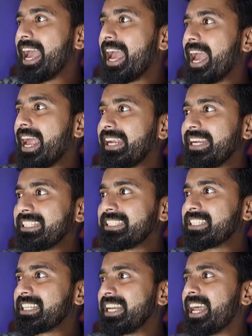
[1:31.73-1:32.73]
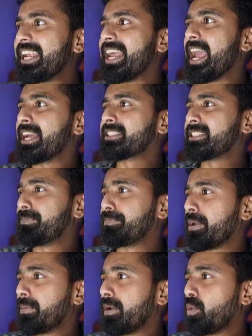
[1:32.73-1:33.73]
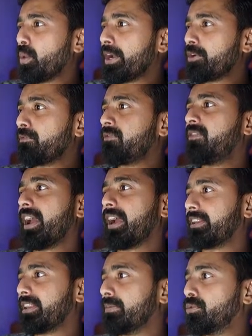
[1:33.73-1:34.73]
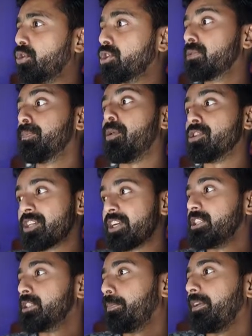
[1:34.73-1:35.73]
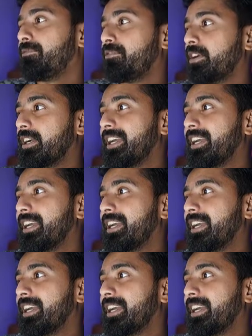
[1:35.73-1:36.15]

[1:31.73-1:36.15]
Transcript: and it is still an acceptable way to flag them, though sponsored is preferred.